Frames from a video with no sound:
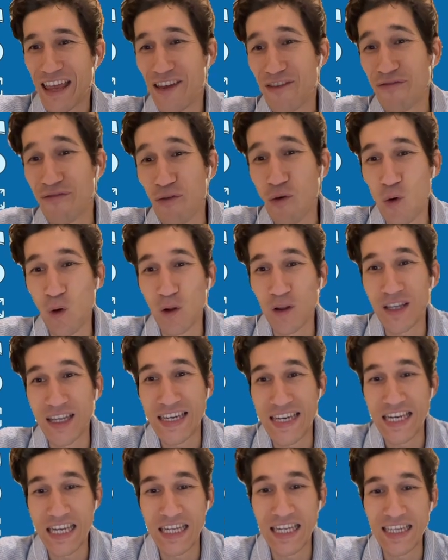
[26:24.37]
if all the
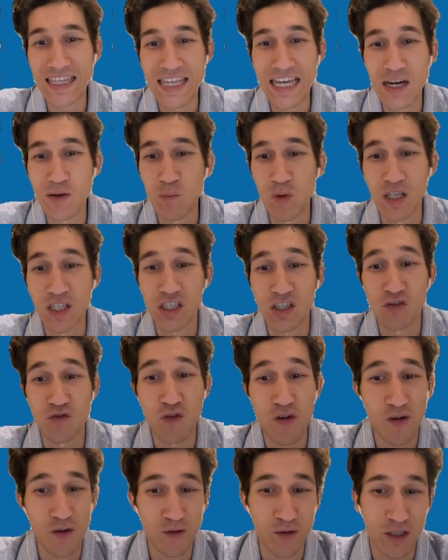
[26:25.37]
needed numbers
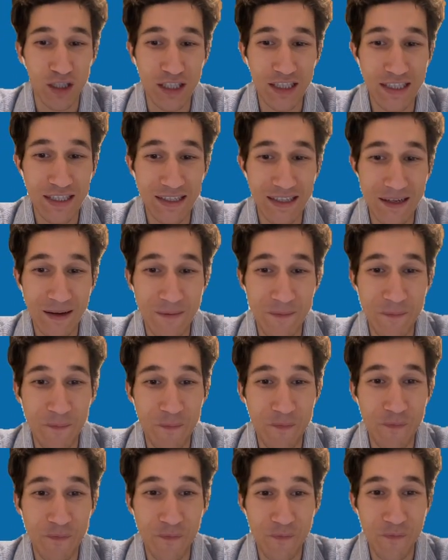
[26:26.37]
rolls...
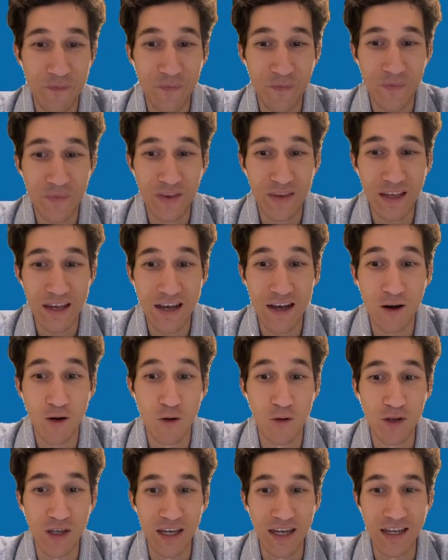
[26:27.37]

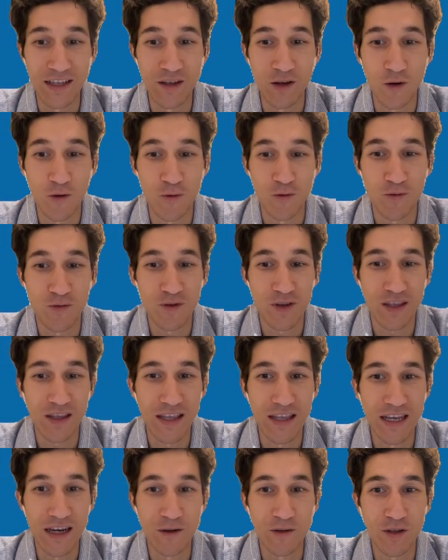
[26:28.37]
Oh yeah, no.
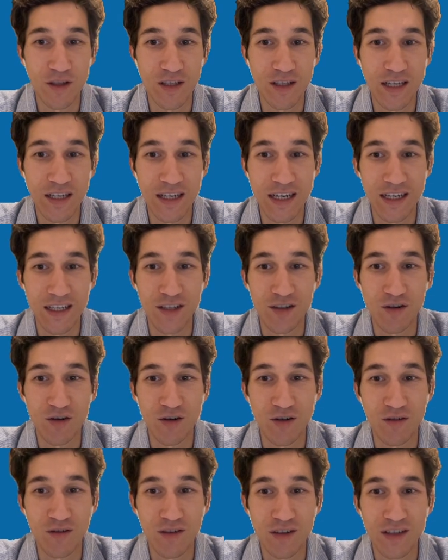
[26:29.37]
Now it's the next
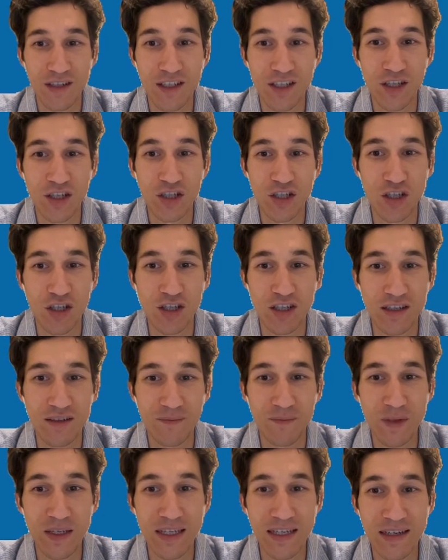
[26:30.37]
turn. GG,
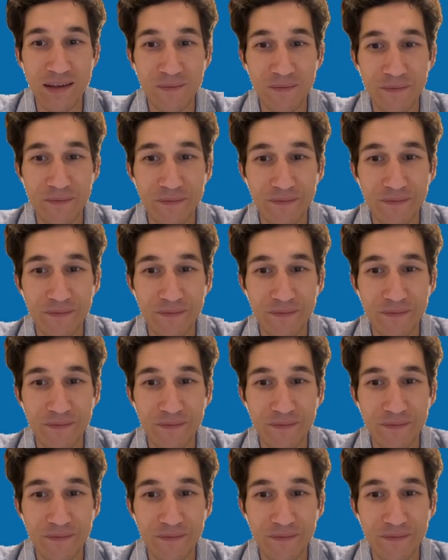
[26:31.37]
DM.